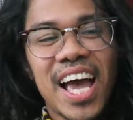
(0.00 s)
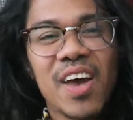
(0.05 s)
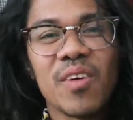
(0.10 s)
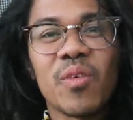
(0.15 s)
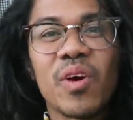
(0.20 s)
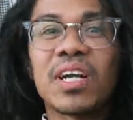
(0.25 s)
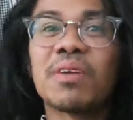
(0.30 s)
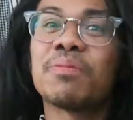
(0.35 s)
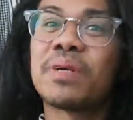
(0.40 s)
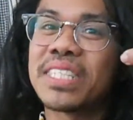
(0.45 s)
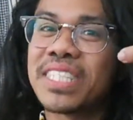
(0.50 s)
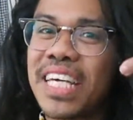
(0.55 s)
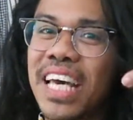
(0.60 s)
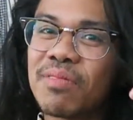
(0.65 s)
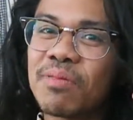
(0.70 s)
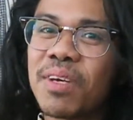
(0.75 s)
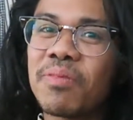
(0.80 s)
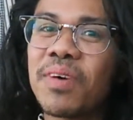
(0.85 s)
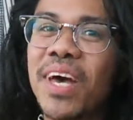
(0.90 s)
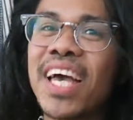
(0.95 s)
I want to
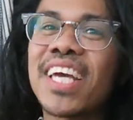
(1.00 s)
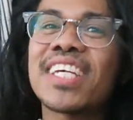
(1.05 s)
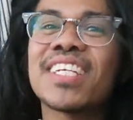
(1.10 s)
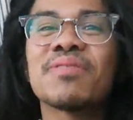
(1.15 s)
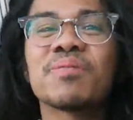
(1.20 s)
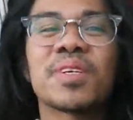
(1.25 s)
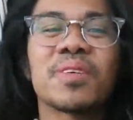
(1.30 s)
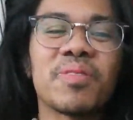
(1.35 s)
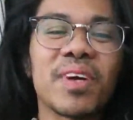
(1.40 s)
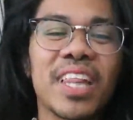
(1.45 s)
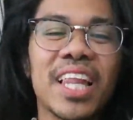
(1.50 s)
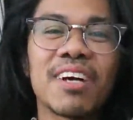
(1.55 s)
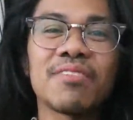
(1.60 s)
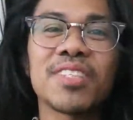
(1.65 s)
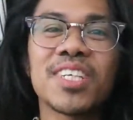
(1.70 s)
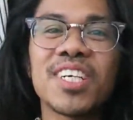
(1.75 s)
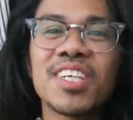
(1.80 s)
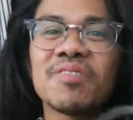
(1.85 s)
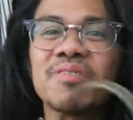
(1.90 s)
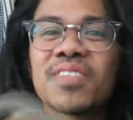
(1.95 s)
protect my bag in and put my
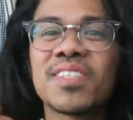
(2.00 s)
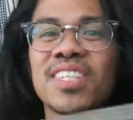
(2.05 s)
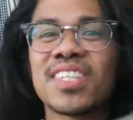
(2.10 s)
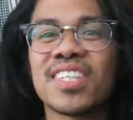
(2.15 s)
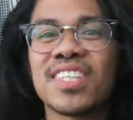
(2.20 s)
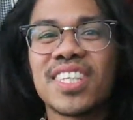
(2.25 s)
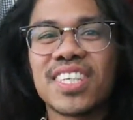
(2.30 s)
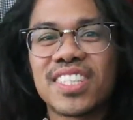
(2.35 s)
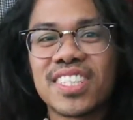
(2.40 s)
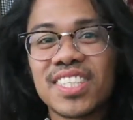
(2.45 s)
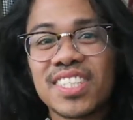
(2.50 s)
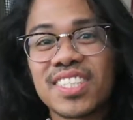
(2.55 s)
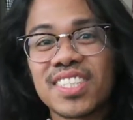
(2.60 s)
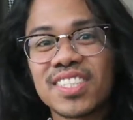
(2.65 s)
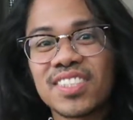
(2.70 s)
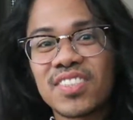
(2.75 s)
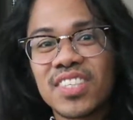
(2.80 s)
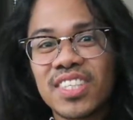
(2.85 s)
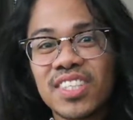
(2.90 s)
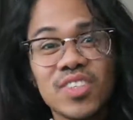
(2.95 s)
laptop. This
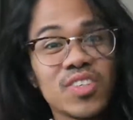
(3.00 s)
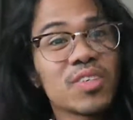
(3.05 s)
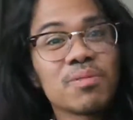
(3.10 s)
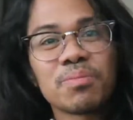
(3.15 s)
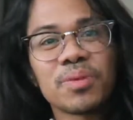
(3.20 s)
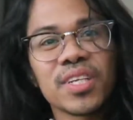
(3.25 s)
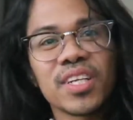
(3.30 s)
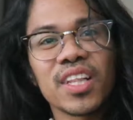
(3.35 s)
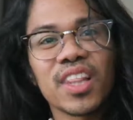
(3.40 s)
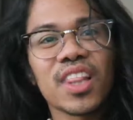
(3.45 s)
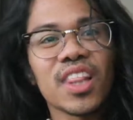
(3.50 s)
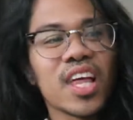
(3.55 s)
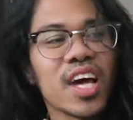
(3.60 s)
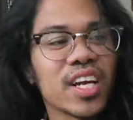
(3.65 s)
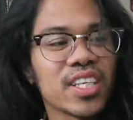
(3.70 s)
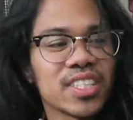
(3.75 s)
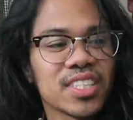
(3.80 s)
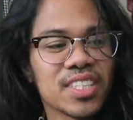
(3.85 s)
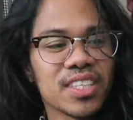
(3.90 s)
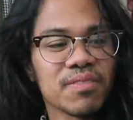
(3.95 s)
is, you can put a lot
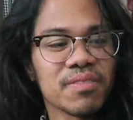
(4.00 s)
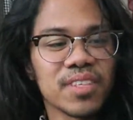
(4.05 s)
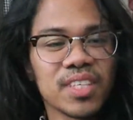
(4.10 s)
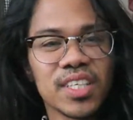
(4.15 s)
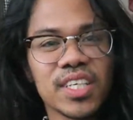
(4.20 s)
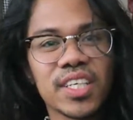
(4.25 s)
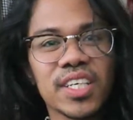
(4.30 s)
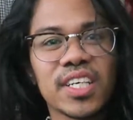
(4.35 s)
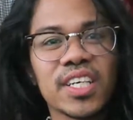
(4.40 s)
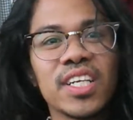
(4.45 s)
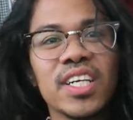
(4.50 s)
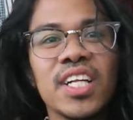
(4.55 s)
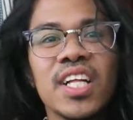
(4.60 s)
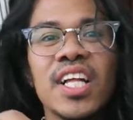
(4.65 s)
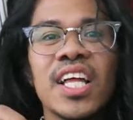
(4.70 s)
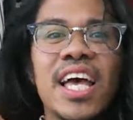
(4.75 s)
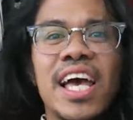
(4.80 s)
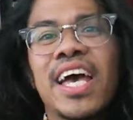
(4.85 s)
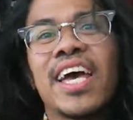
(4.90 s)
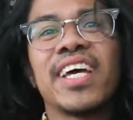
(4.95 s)
of stuff in here,
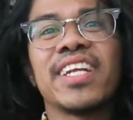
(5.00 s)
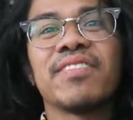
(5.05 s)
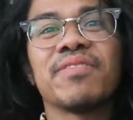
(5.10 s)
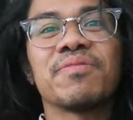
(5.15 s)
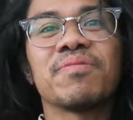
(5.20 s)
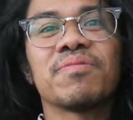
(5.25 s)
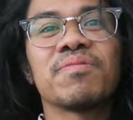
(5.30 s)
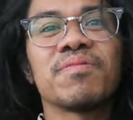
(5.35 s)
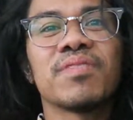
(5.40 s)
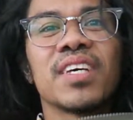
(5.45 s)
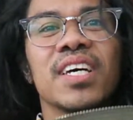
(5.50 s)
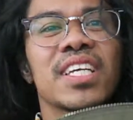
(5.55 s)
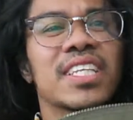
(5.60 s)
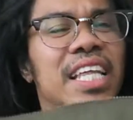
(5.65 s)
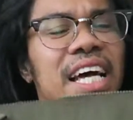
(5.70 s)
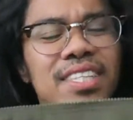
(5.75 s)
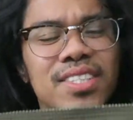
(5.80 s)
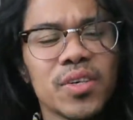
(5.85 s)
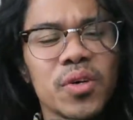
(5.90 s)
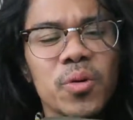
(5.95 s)
and
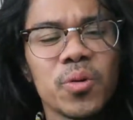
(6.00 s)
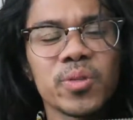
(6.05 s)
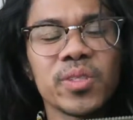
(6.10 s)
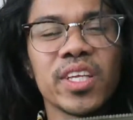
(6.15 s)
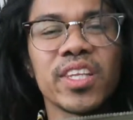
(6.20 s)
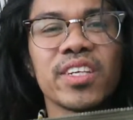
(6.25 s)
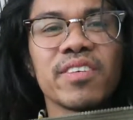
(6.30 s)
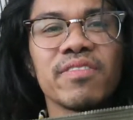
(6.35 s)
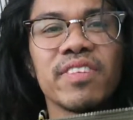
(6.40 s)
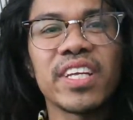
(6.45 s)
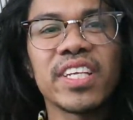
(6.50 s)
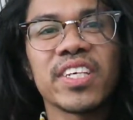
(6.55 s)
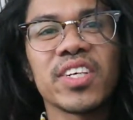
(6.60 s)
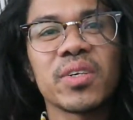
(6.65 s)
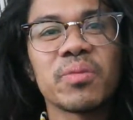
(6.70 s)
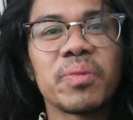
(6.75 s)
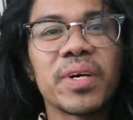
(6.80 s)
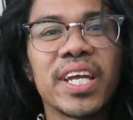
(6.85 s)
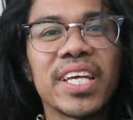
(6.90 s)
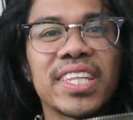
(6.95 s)
that's a whole nother
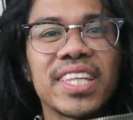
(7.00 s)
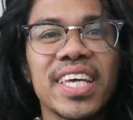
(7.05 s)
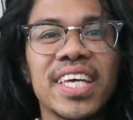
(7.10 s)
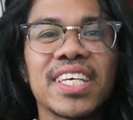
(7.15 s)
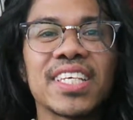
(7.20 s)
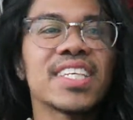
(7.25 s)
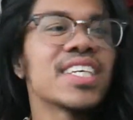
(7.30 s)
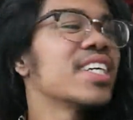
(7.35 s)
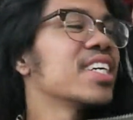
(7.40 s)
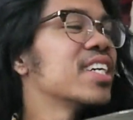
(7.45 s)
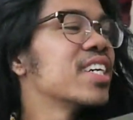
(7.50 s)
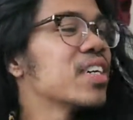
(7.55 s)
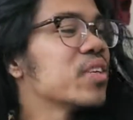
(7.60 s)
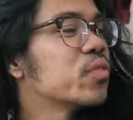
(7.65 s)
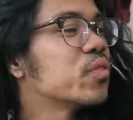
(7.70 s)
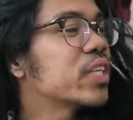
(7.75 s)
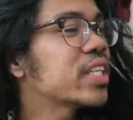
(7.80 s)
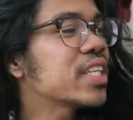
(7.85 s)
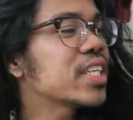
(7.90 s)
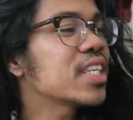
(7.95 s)
video. But I think
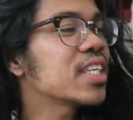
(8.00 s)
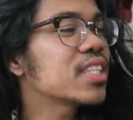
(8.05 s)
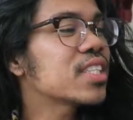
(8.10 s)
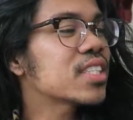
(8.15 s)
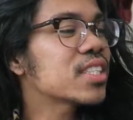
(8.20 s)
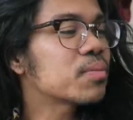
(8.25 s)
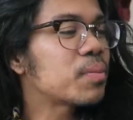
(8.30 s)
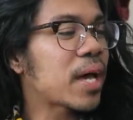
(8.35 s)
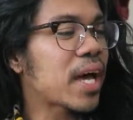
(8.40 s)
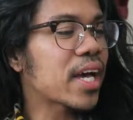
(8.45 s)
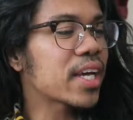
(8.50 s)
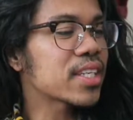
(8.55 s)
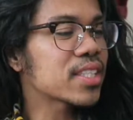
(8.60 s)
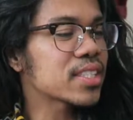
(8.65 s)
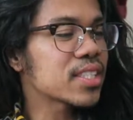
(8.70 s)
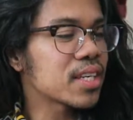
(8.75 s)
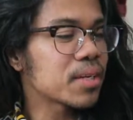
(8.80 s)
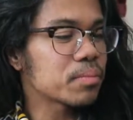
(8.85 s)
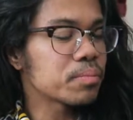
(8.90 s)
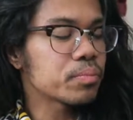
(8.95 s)
really this bag
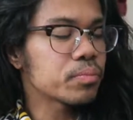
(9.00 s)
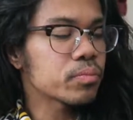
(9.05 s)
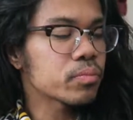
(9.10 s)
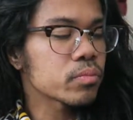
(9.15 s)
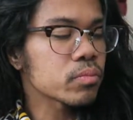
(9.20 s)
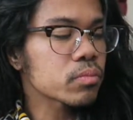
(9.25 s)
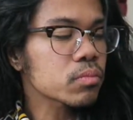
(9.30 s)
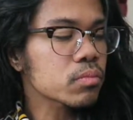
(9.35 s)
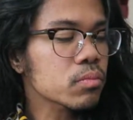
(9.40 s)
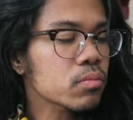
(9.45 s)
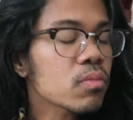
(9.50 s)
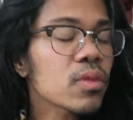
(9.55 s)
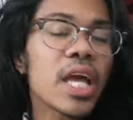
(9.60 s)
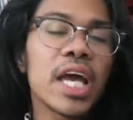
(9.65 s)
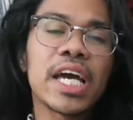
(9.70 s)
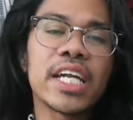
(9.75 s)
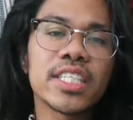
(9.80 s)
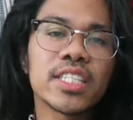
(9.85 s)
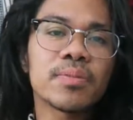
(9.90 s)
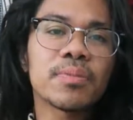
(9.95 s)
is
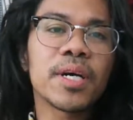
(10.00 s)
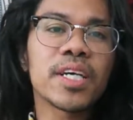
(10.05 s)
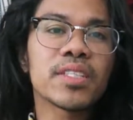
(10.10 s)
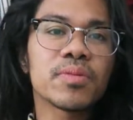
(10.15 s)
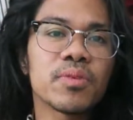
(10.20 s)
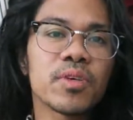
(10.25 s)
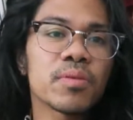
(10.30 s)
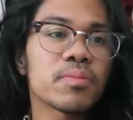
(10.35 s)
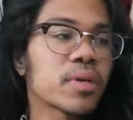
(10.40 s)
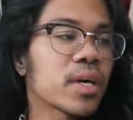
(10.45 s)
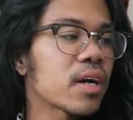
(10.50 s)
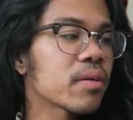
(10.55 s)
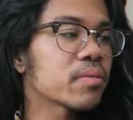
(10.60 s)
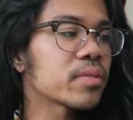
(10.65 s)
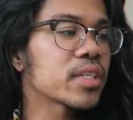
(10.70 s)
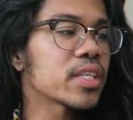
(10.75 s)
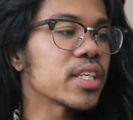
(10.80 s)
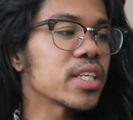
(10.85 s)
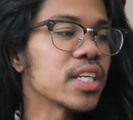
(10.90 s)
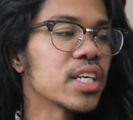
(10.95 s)
at its price point
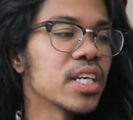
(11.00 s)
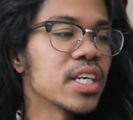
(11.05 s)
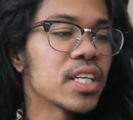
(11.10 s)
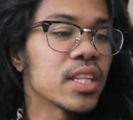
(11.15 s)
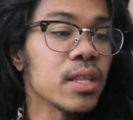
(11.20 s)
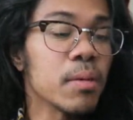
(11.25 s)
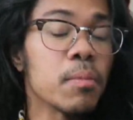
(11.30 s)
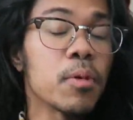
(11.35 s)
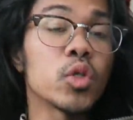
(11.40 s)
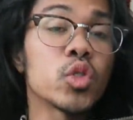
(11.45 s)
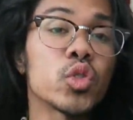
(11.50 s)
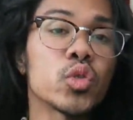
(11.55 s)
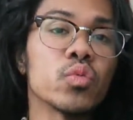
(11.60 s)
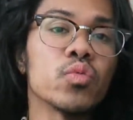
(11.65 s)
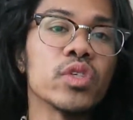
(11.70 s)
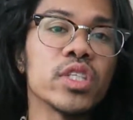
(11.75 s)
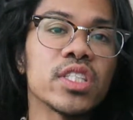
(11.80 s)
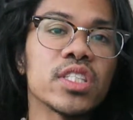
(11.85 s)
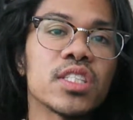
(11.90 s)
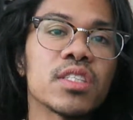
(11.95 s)
probably the most
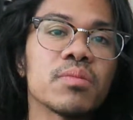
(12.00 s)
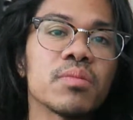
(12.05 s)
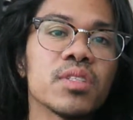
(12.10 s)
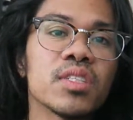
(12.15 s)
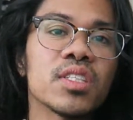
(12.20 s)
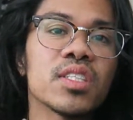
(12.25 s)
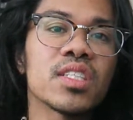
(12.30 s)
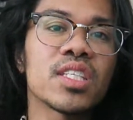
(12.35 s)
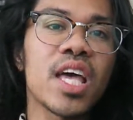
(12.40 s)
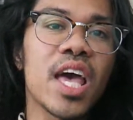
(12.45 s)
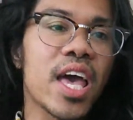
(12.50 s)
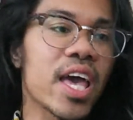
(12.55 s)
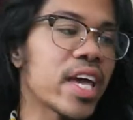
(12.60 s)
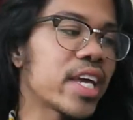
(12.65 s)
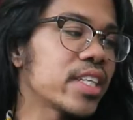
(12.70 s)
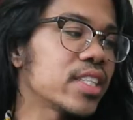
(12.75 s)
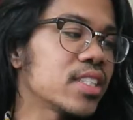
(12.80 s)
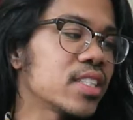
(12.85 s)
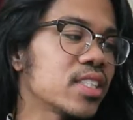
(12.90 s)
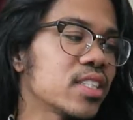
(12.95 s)
reasonable,
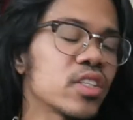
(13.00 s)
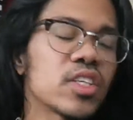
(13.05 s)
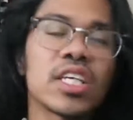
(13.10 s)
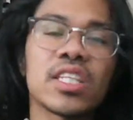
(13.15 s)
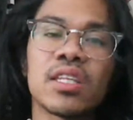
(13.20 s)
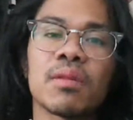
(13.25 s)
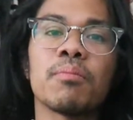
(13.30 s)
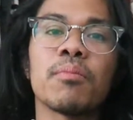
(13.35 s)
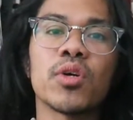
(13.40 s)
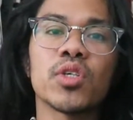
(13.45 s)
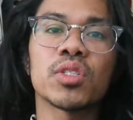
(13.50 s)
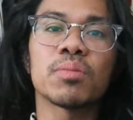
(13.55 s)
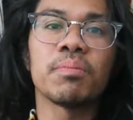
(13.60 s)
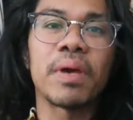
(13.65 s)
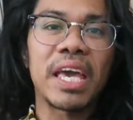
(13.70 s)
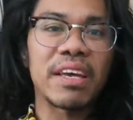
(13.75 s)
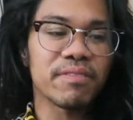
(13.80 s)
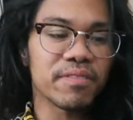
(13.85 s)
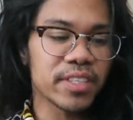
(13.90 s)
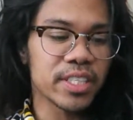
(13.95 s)
and you get the most
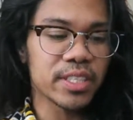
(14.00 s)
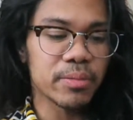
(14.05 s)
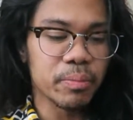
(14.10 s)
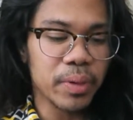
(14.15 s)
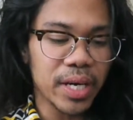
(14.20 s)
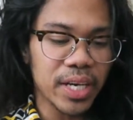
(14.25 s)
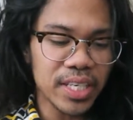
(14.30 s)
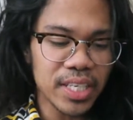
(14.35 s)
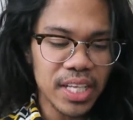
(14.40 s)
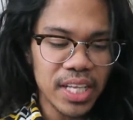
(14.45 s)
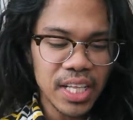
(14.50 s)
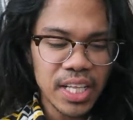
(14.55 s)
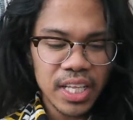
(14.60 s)
bang for your buck.